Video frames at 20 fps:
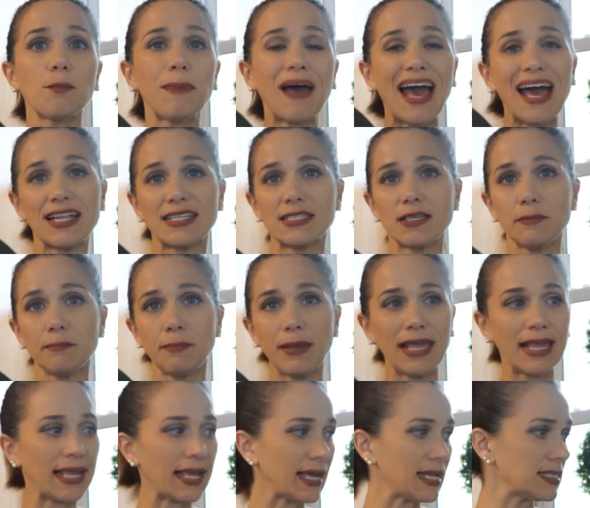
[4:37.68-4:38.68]
pots and
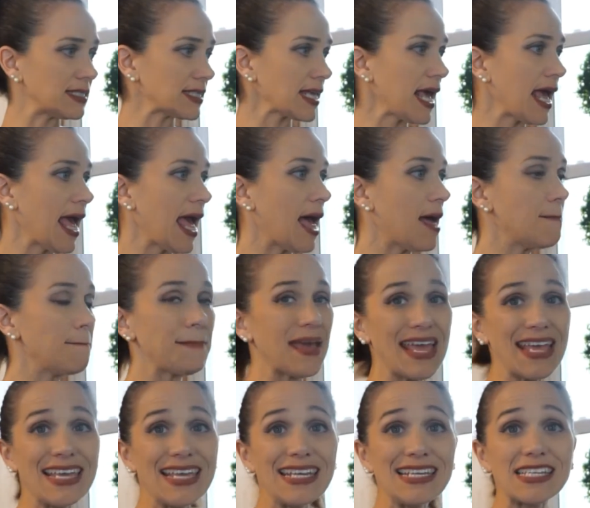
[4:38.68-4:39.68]
pans and
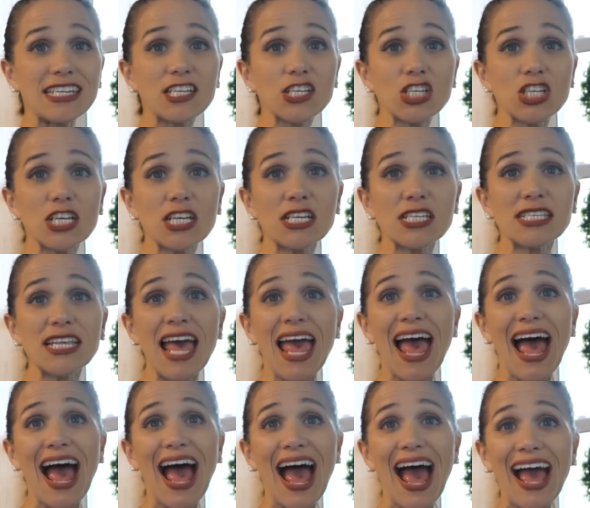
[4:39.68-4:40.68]
baking dishes.
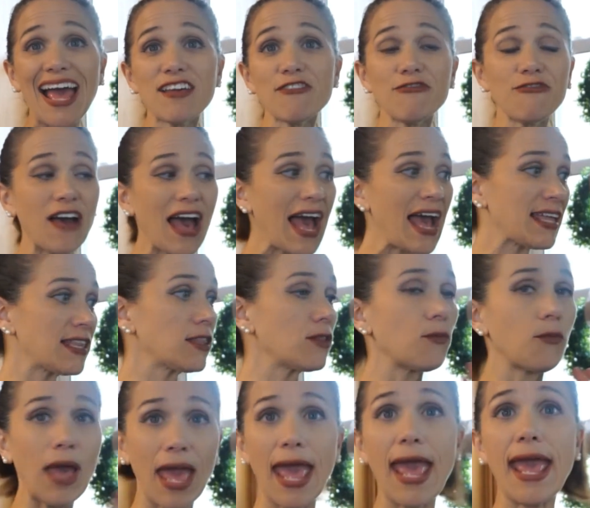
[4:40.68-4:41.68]
I find,
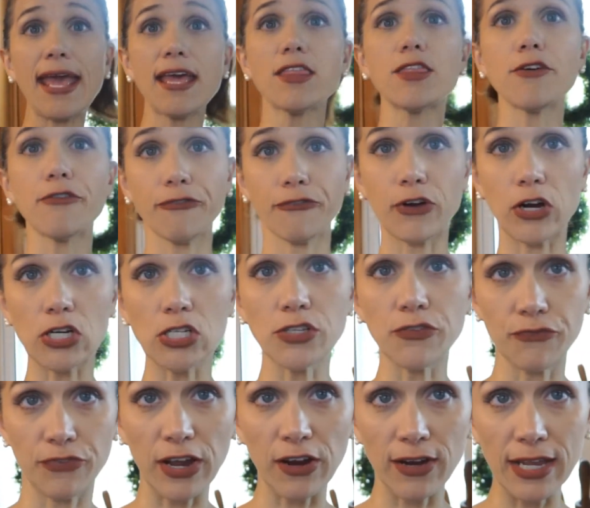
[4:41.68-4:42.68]
they're first
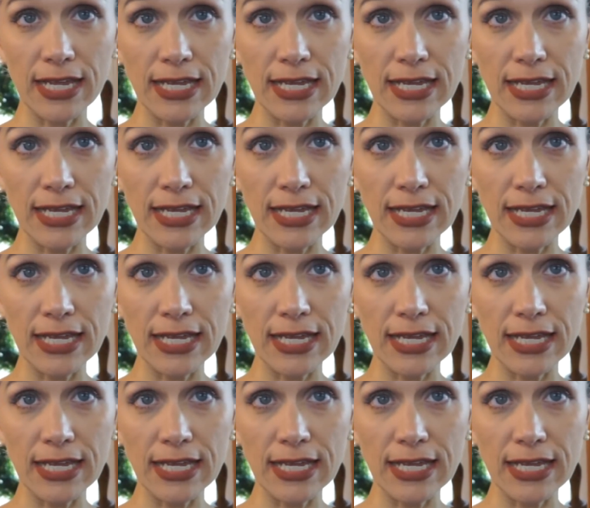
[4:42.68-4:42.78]
very